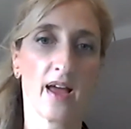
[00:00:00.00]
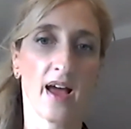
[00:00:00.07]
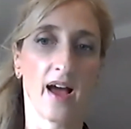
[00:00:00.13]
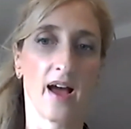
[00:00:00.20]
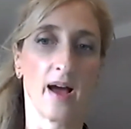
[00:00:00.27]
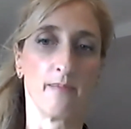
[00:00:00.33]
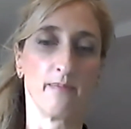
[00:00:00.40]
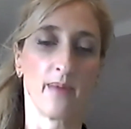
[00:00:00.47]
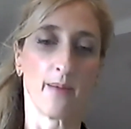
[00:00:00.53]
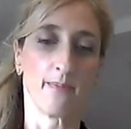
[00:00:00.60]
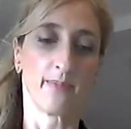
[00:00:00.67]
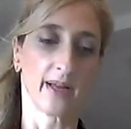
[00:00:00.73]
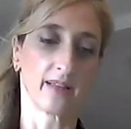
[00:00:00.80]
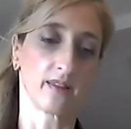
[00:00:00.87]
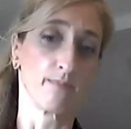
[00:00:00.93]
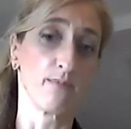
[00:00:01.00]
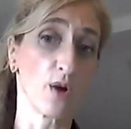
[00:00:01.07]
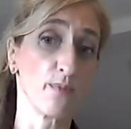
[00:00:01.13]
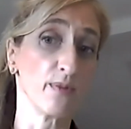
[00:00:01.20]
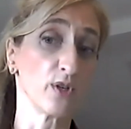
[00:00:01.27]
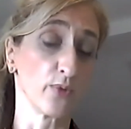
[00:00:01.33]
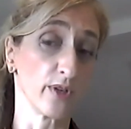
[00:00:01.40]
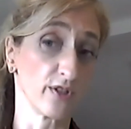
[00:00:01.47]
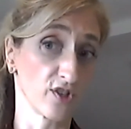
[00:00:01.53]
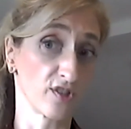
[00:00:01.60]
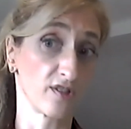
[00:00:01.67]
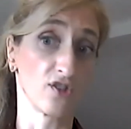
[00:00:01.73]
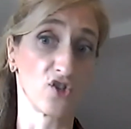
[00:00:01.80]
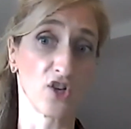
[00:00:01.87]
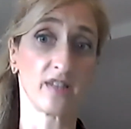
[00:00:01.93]
At the moment, we are just
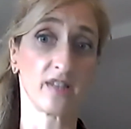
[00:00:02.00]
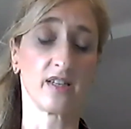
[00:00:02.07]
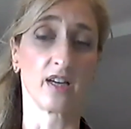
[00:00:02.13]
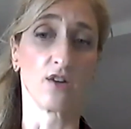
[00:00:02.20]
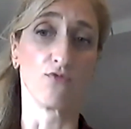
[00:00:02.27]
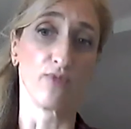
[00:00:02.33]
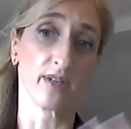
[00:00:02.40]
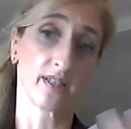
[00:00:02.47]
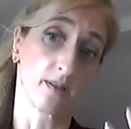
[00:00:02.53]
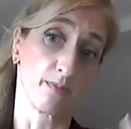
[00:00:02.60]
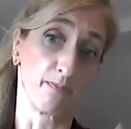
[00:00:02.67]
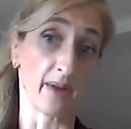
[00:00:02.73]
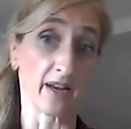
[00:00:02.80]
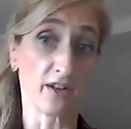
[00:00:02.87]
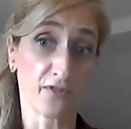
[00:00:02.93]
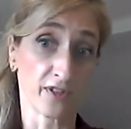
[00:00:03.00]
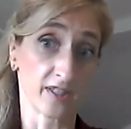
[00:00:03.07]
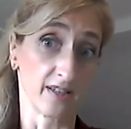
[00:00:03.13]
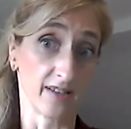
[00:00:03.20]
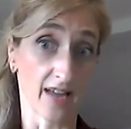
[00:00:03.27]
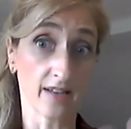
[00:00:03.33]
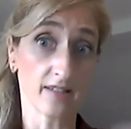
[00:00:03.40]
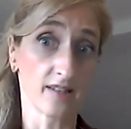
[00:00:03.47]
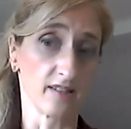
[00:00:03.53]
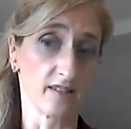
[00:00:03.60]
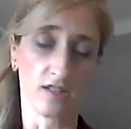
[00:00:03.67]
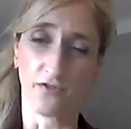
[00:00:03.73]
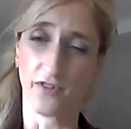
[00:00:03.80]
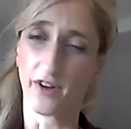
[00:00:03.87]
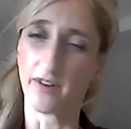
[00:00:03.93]
suggesting a risk-benefit analysis. It's
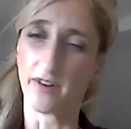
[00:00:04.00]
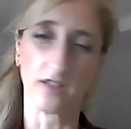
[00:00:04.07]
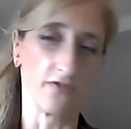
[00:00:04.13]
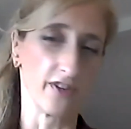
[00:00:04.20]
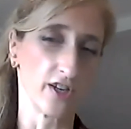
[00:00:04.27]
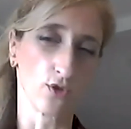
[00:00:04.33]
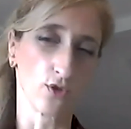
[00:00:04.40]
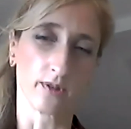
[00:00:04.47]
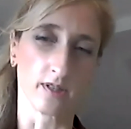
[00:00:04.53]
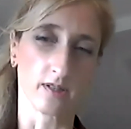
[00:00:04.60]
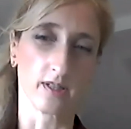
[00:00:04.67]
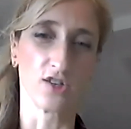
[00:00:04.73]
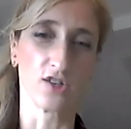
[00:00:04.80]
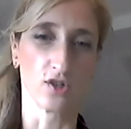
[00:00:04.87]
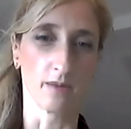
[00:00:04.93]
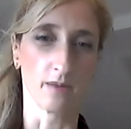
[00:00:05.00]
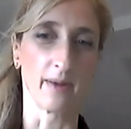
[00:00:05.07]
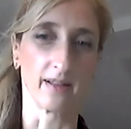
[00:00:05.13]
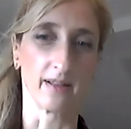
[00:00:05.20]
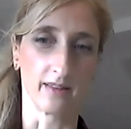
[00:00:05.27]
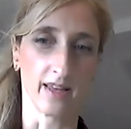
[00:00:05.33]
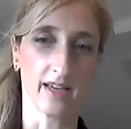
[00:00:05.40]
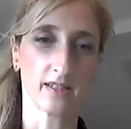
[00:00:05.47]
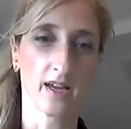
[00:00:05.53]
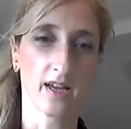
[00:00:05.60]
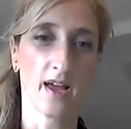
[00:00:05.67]
a very individual decision about that.